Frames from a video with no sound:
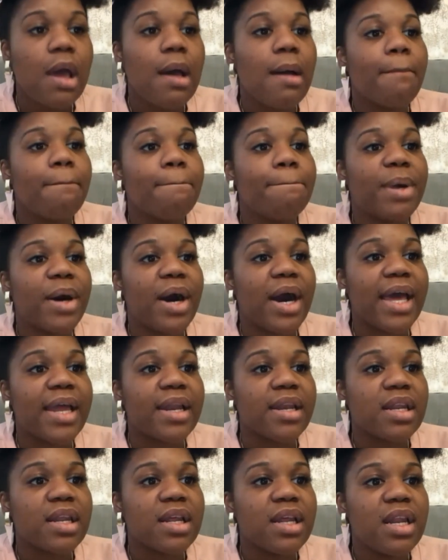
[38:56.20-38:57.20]
But
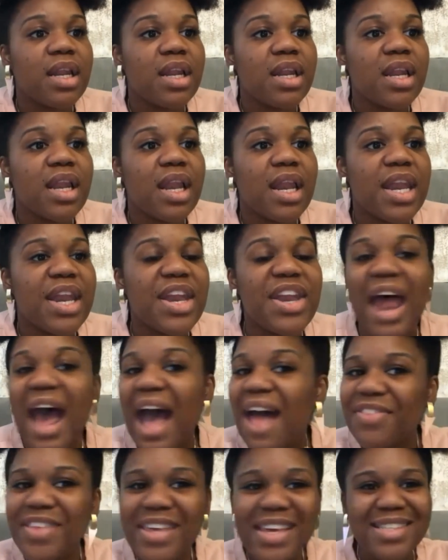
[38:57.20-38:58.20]

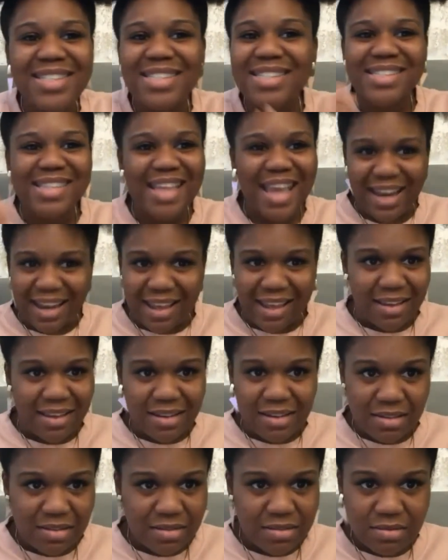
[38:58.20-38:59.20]
not the
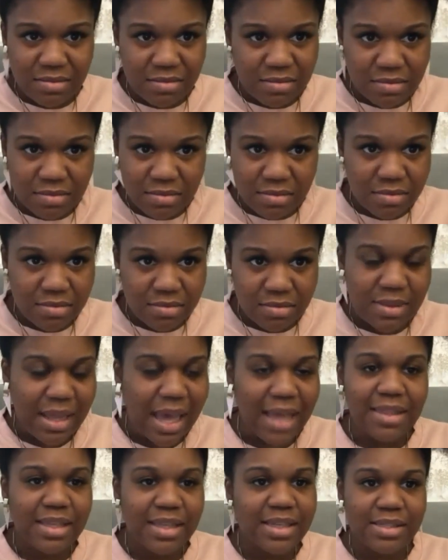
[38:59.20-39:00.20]
aesthetic,
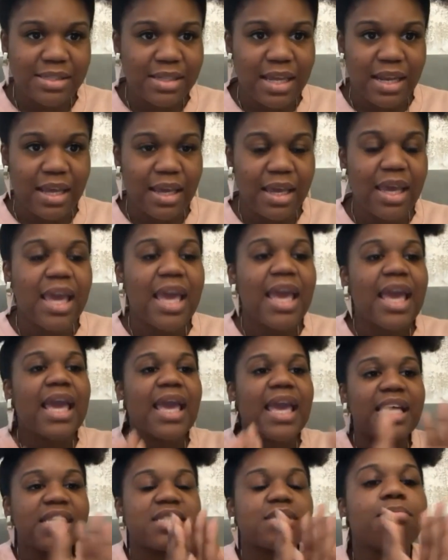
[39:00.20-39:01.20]
not the aesthetic.
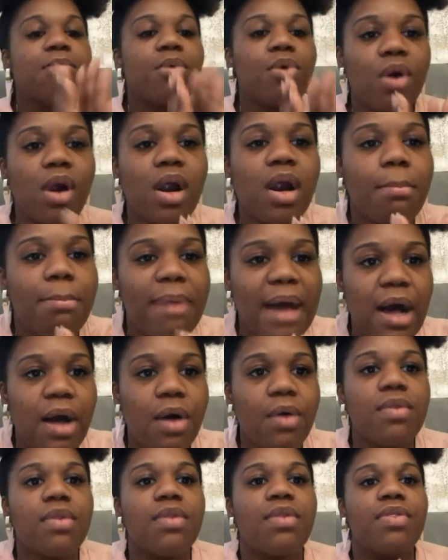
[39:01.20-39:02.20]
It's more
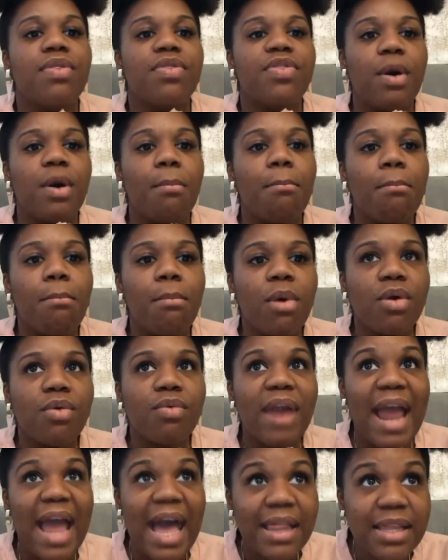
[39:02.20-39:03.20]
about the
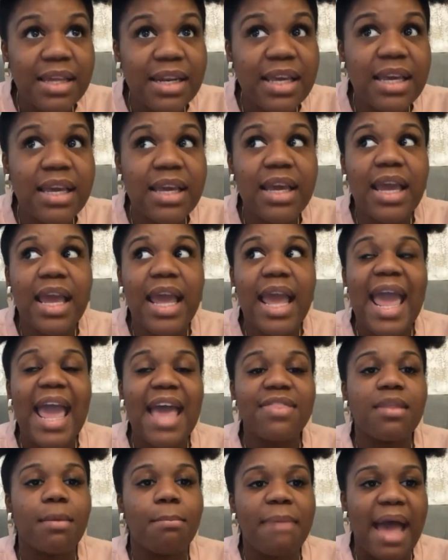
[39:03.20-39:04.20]
morality
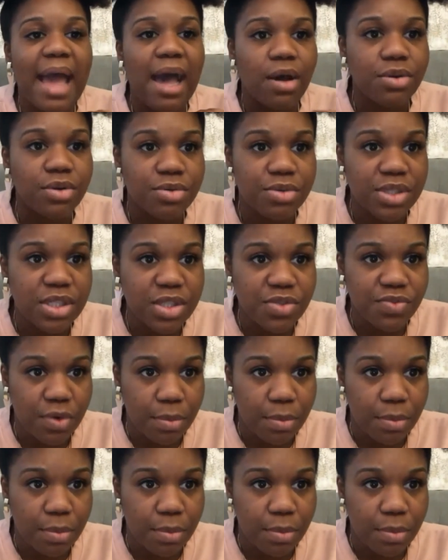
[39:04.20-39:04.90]
and the boundaries for